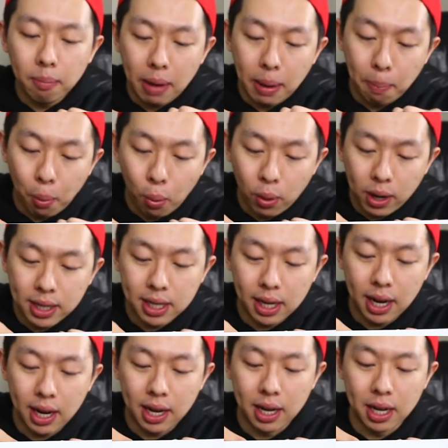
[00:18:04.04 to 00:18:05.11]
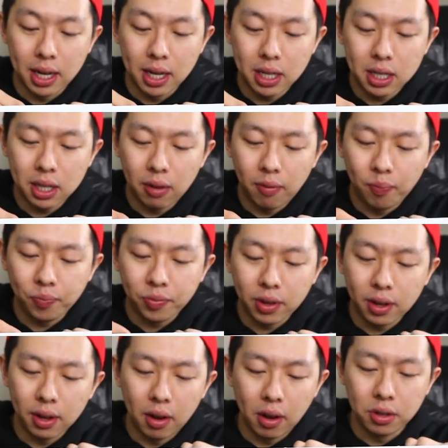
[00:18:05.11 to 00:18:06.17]
My point is,
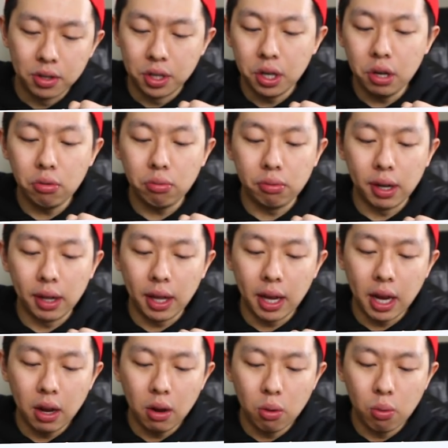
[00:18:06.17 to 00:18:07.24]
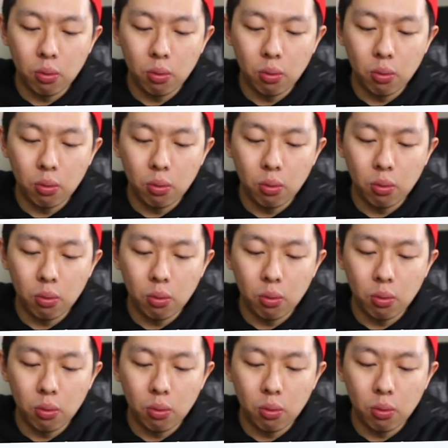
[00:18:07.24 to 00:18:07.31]
do you really